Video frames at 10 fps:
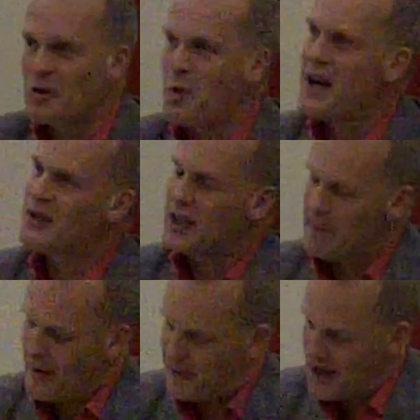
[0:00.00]
The weird
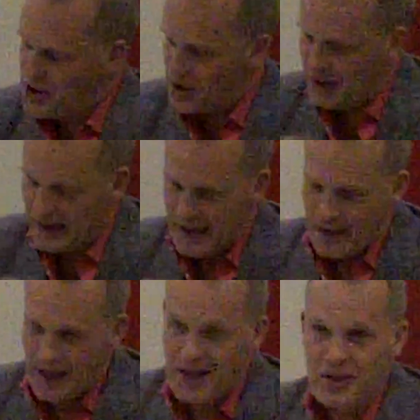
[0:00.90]
thing about Franschhoek
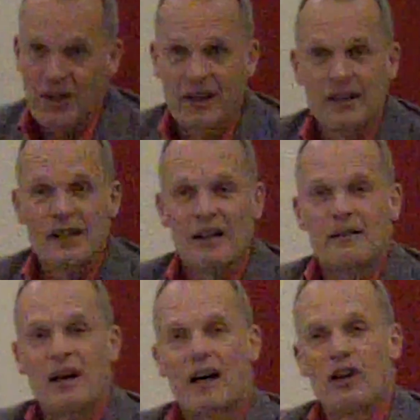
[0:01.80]
is that
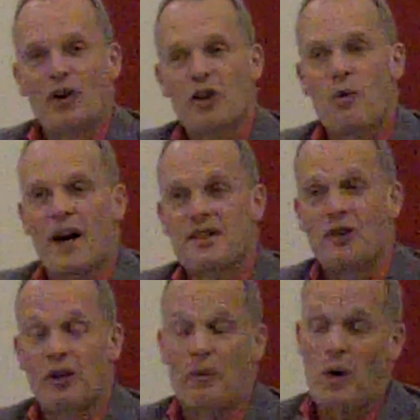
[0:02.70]
a lot of the
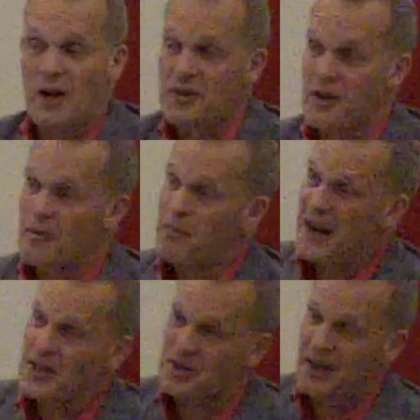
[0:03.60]
wines, or a lot of wineries that are
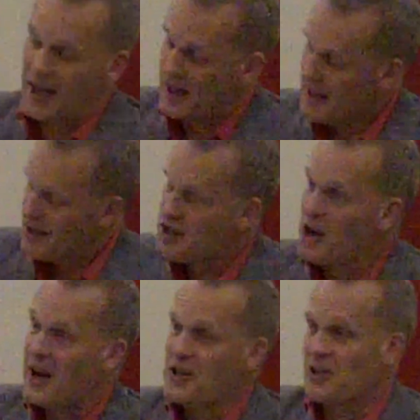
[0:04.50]
based there,
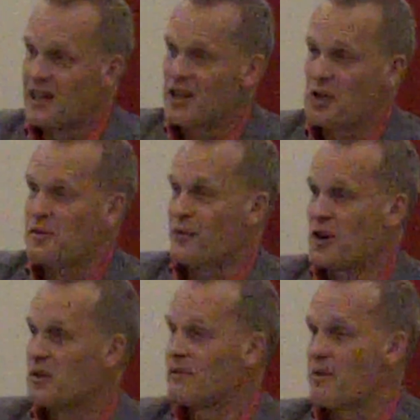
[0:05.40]
don't actually use
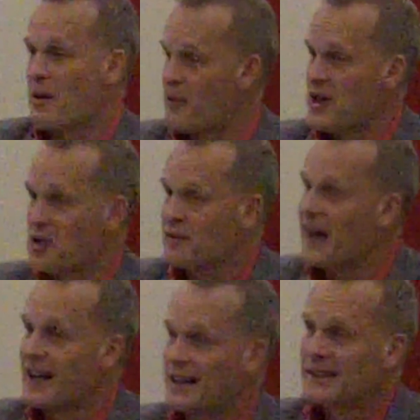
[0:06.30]
fruit from the Franschhoek
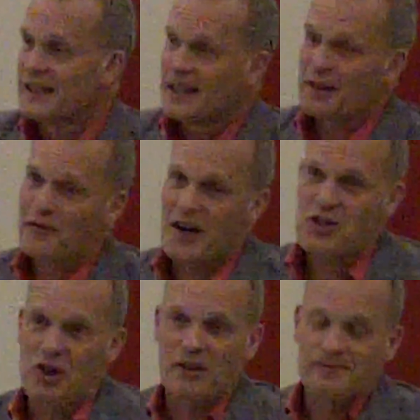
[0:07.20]
Valley. The
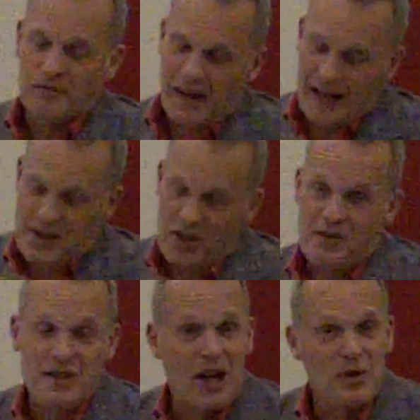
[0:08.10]
Franschhoek Valley
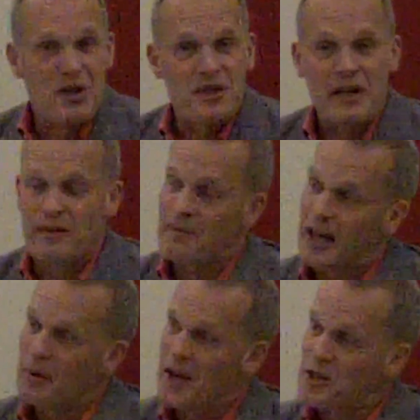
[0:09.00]
sort of sells itself in
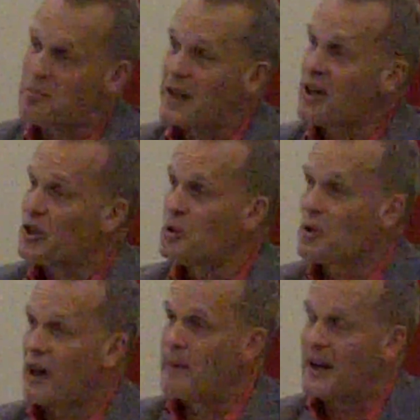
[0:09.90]
many ways to being a
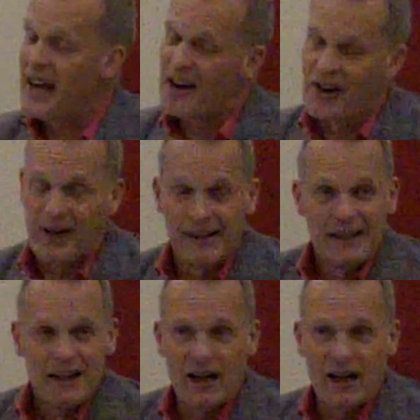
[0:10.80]
cool climate area.